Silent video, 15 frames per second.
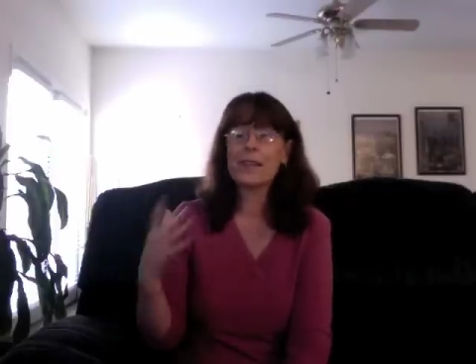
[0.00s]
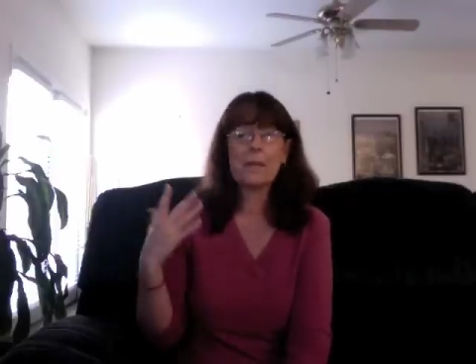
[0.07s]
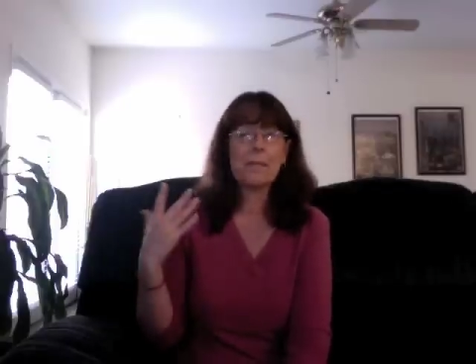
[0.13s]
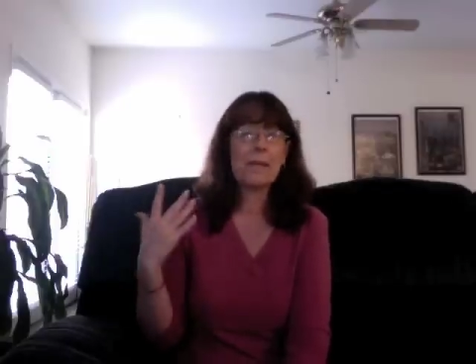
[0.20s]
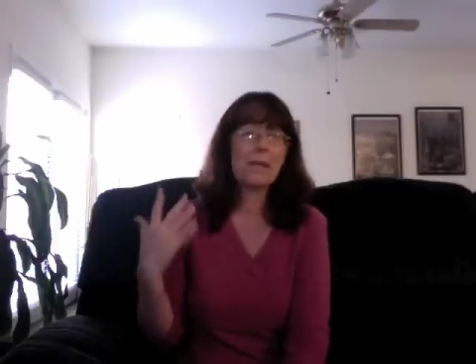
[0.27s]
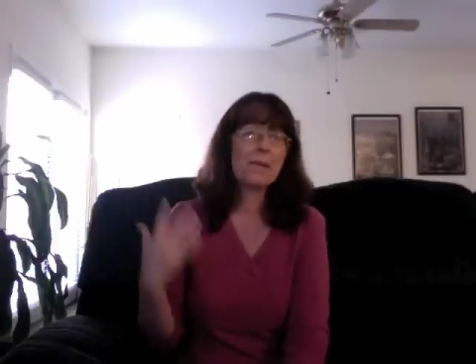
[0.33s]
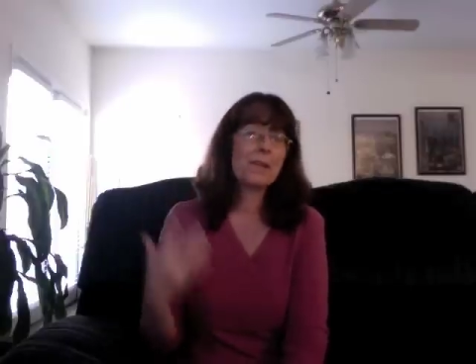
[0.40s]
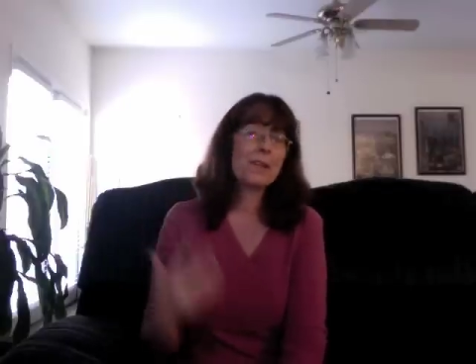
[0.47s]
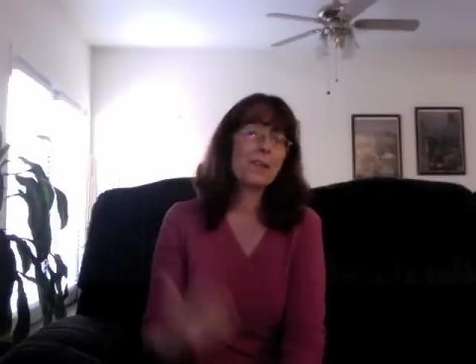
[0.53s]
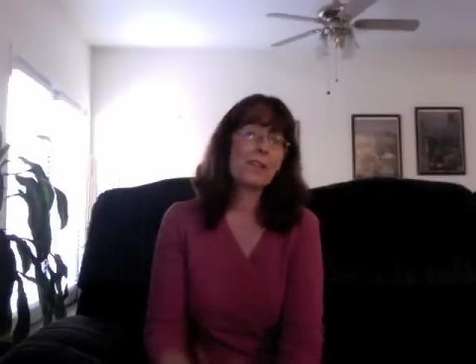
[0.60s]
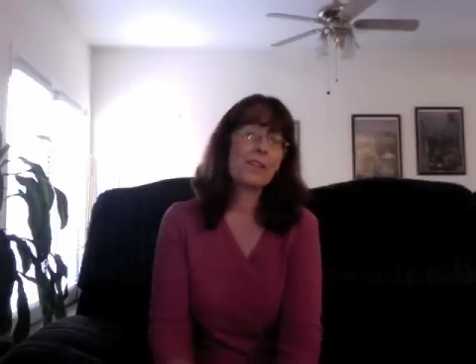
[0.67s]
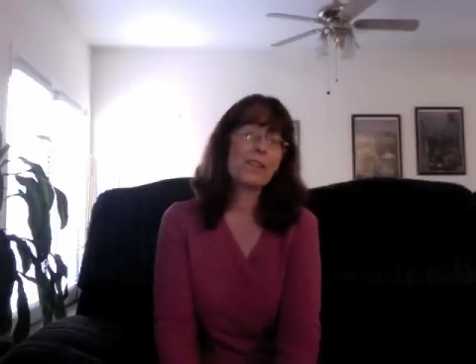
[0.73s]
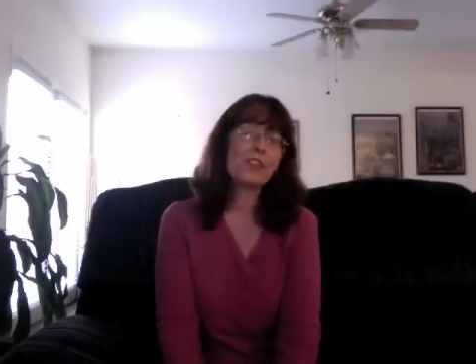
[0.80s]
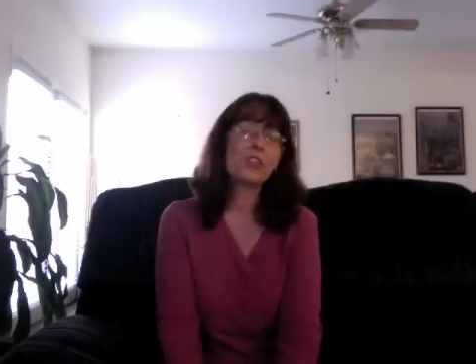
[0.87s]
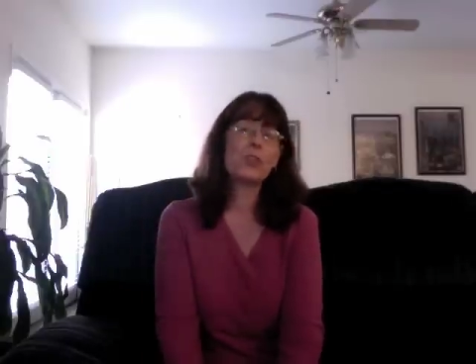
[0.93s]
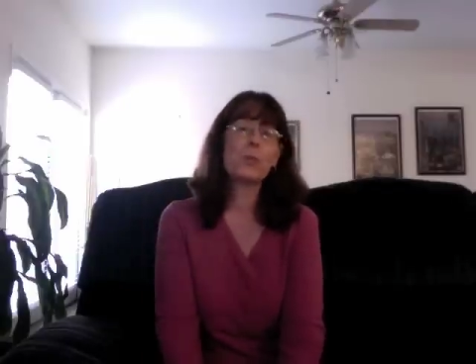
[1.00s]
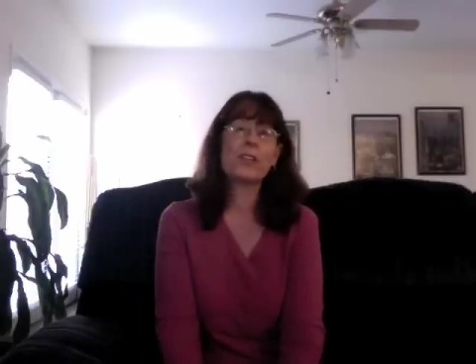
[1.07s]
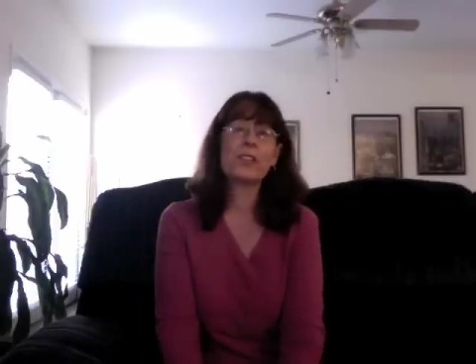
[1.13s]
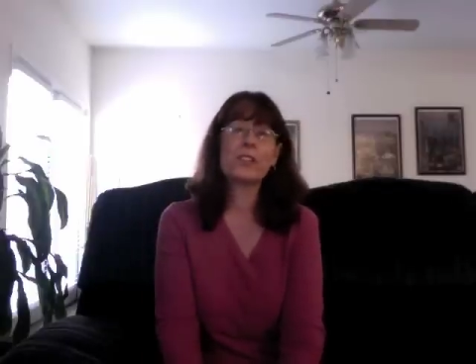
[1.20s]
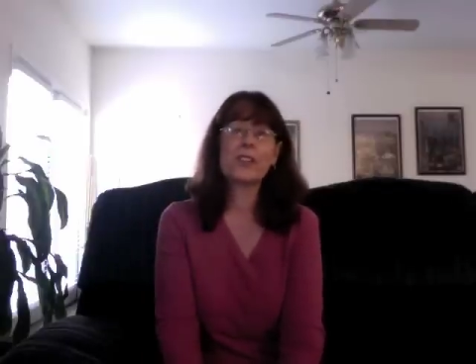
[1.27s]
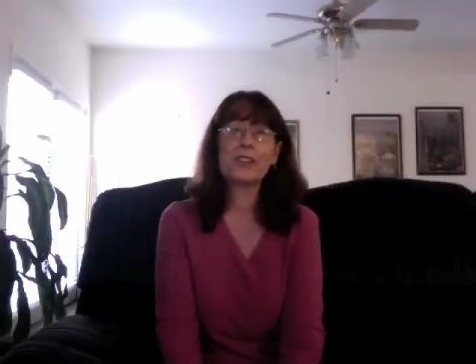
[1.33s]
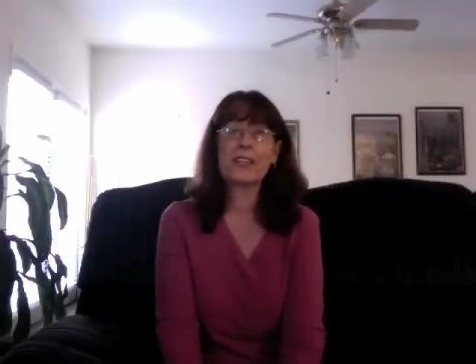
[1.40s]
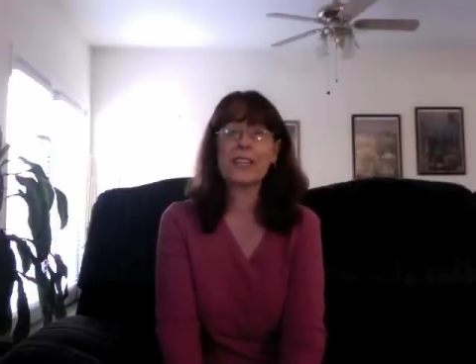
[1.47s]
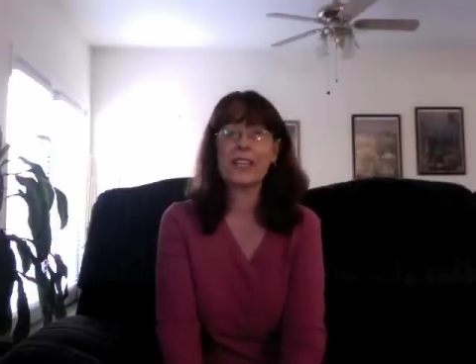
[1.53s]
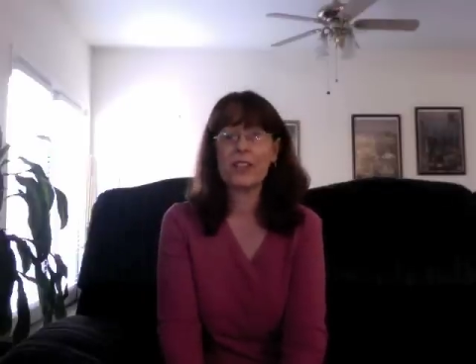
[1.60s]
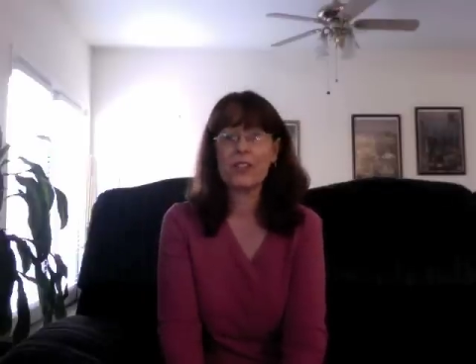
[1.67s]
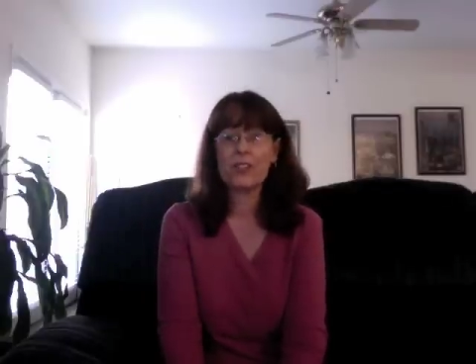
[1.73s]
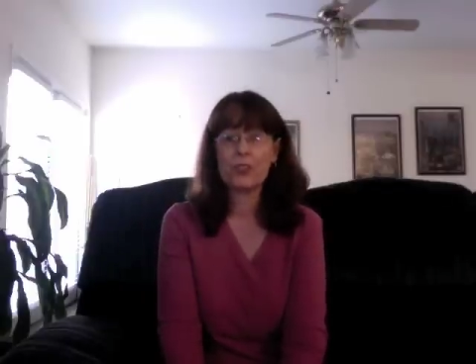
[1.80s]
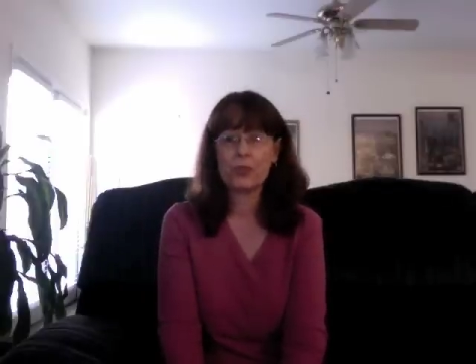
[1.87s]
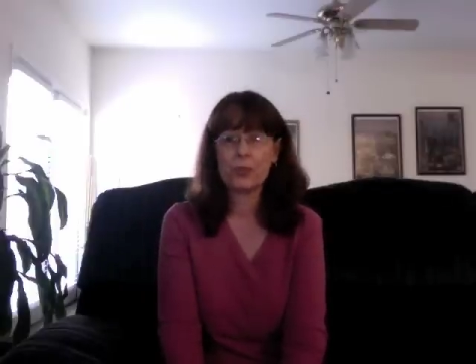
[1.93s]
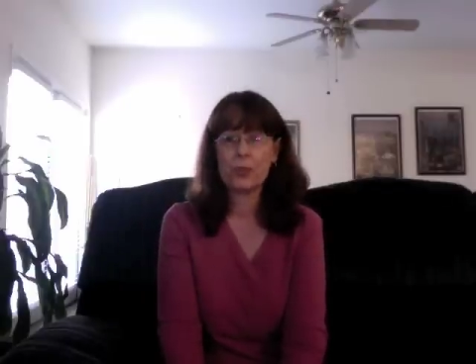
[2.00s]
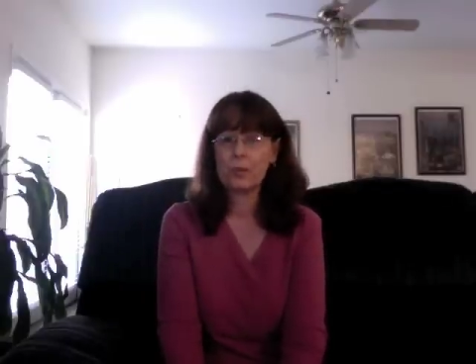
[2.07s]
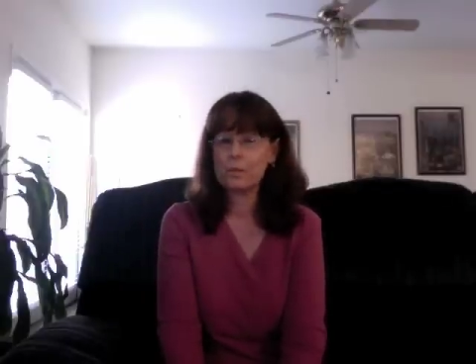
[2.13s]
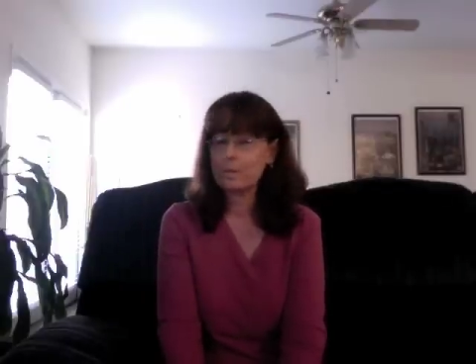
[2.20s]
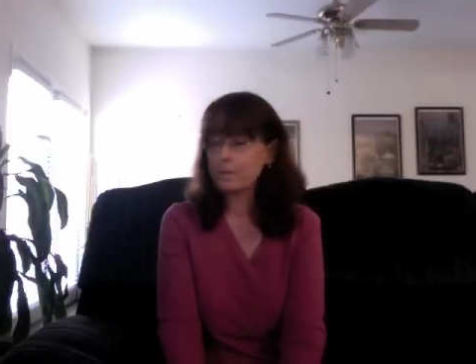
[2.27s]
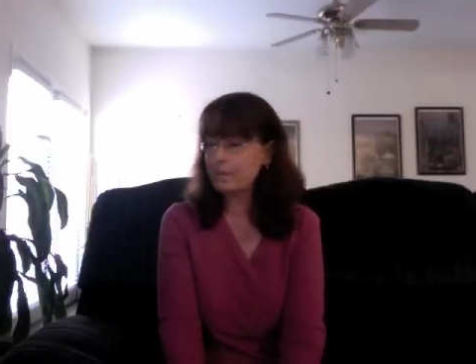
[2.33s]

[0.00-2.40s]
Maybe there's a situation that is true.